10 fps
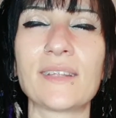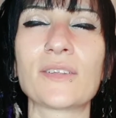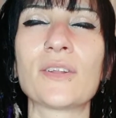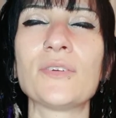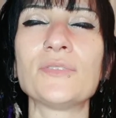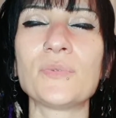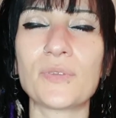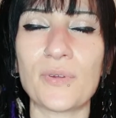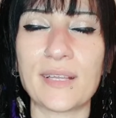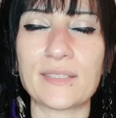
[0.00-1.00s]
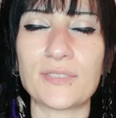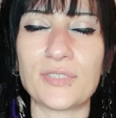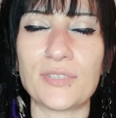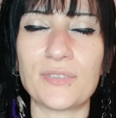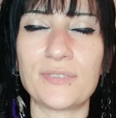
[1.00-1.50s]
And close with
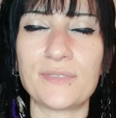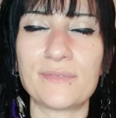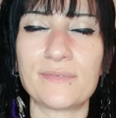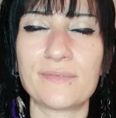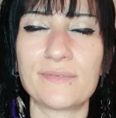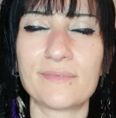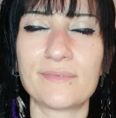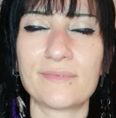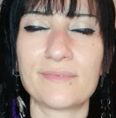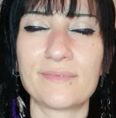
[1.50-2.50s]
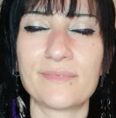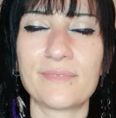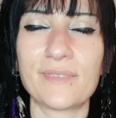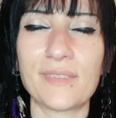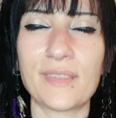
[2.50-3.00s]
gratitude.
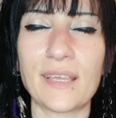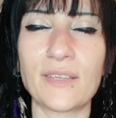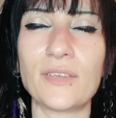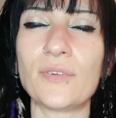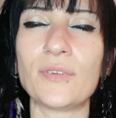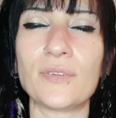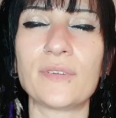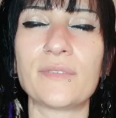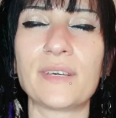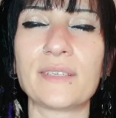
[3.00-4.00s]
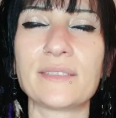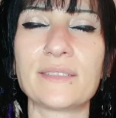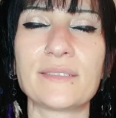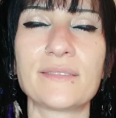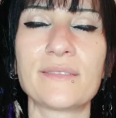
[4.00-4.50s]
Thank you,
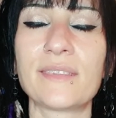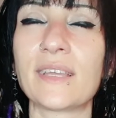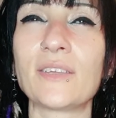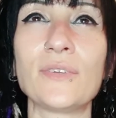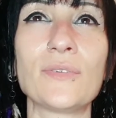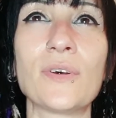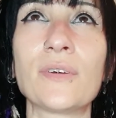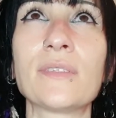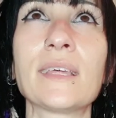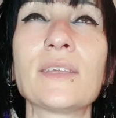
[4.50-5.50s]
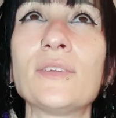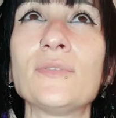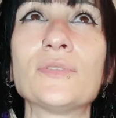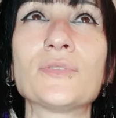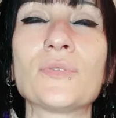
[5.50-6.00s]
universe. Thank you, God. Thank
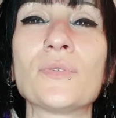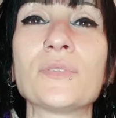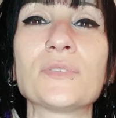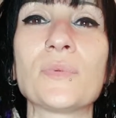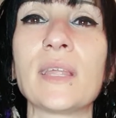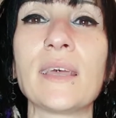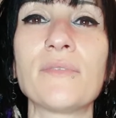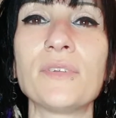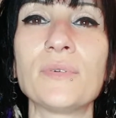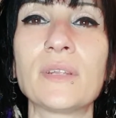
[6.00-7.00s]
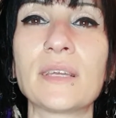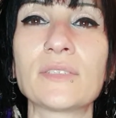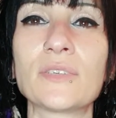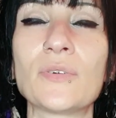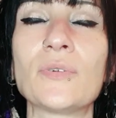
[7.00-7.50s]
you, source, whatever you would
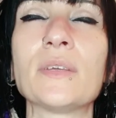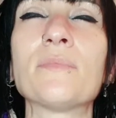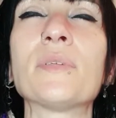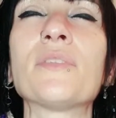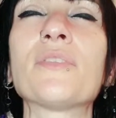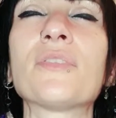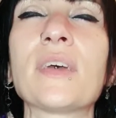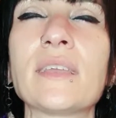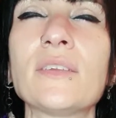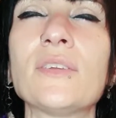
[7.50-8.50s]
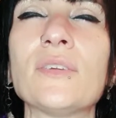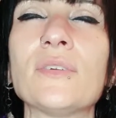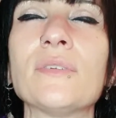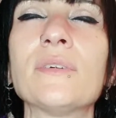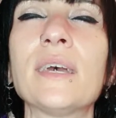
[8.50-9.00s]
like to call it. But thank
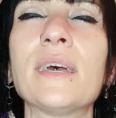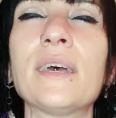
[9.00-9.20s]
you.